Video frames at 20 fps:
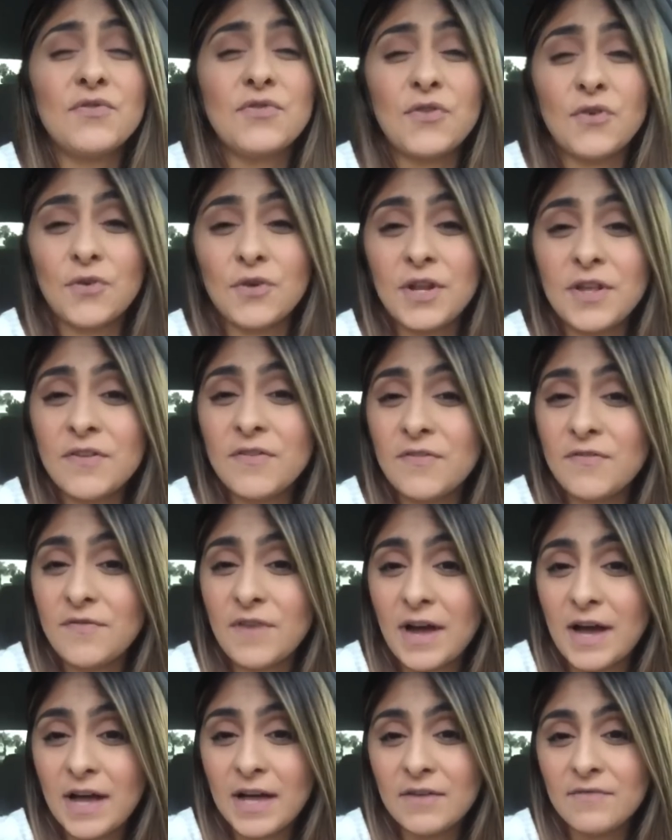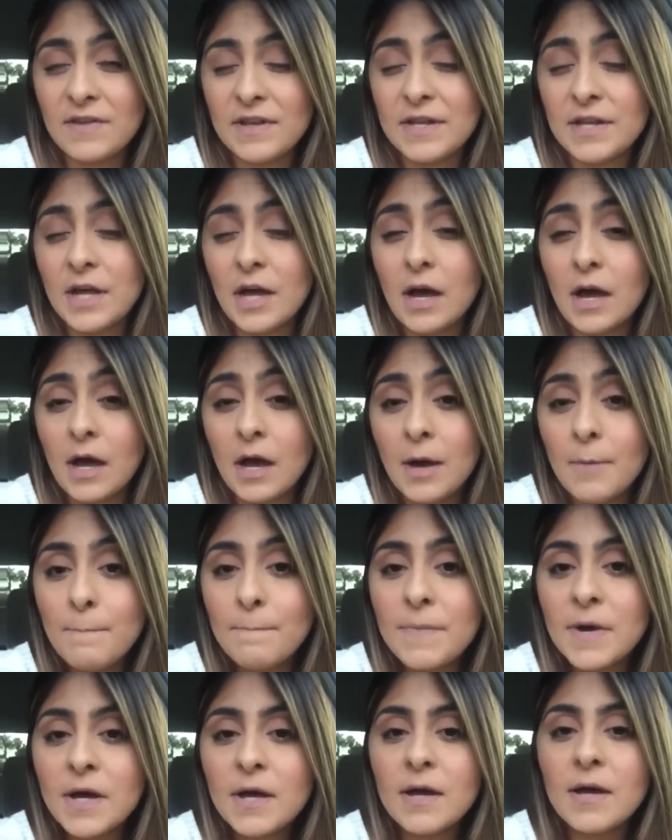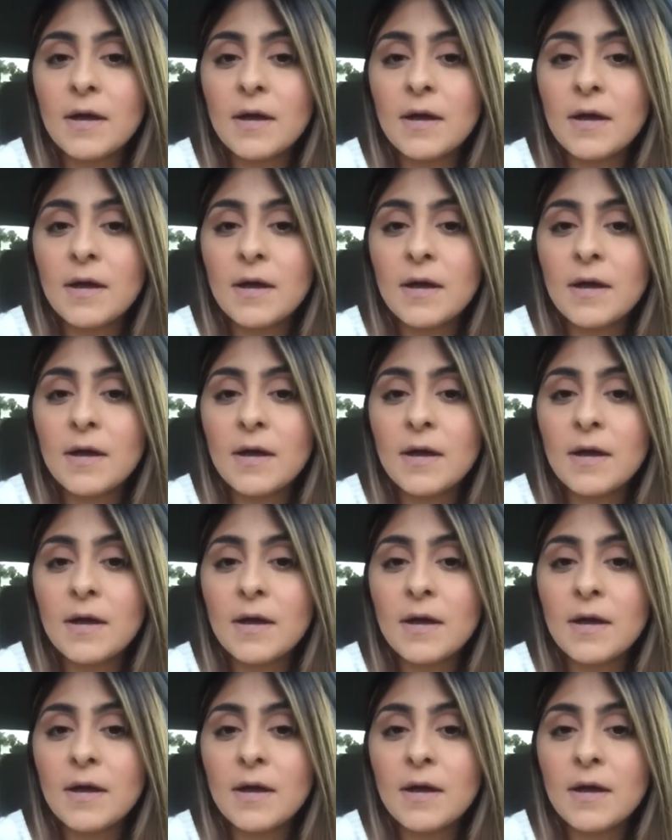35 and up.